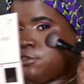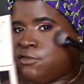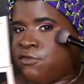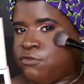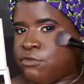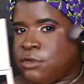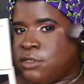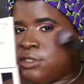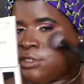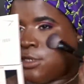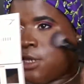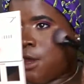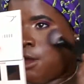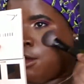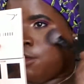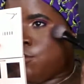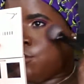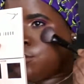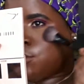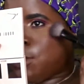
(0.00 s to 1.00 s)

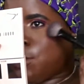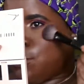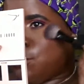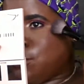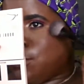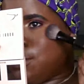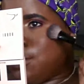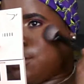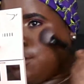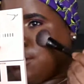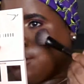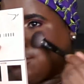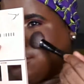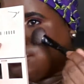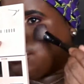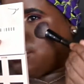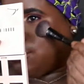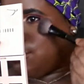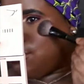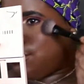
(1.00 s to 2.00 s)
freestyle this whole look,
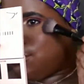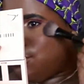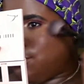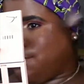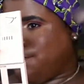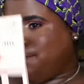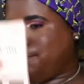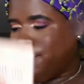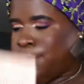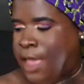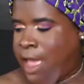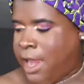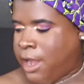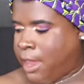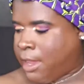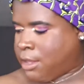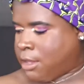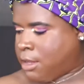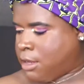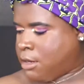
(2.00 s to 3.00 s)
so I
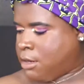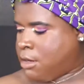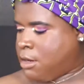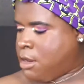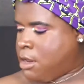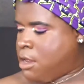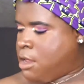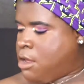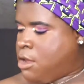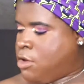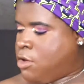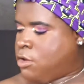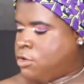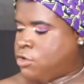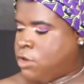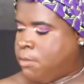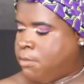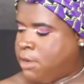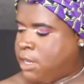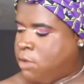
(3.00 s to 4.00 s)
like it.
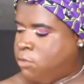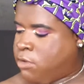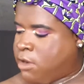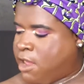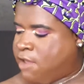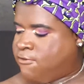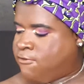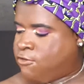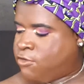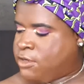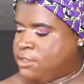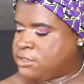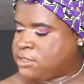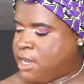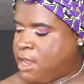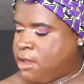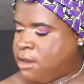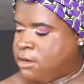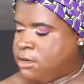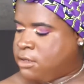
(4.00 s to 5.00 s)
Normally when I
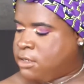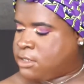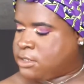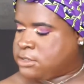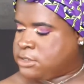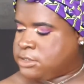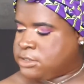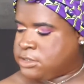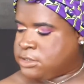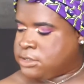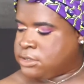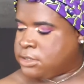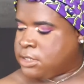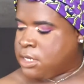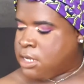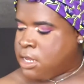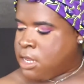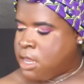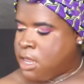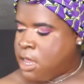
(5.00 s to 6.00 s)
freestyle looks,
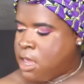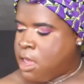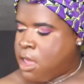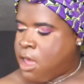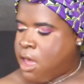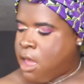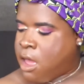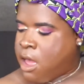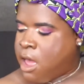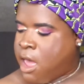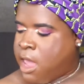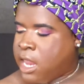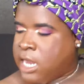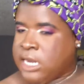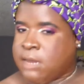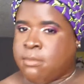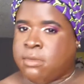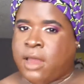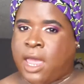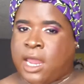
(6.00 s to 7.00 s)
I end
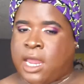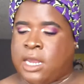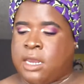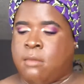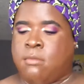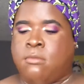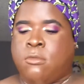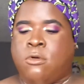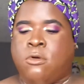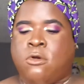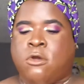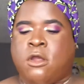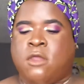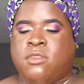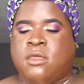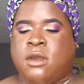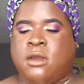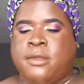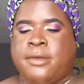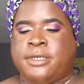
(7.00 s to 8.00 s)
up liking them more
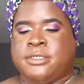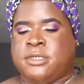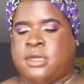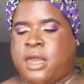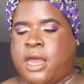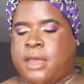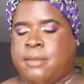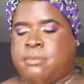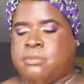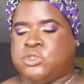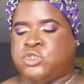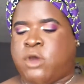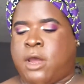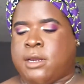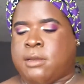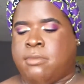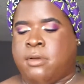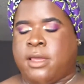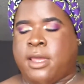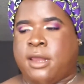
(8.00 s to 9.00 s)
than looks that I try
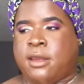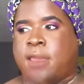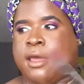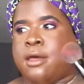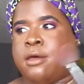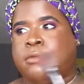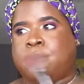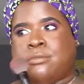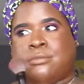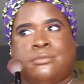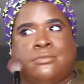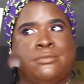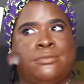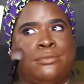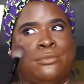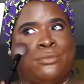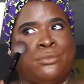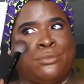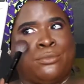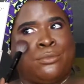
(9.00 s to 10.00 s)
to plan out.
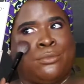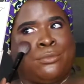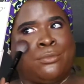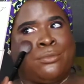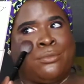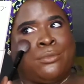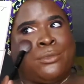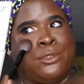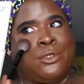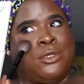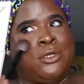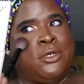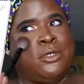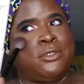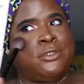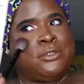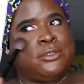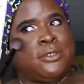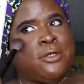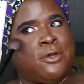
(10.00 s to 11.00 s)

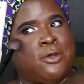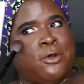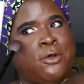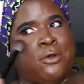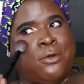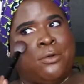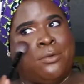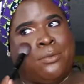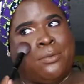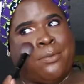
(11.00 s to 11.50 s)
So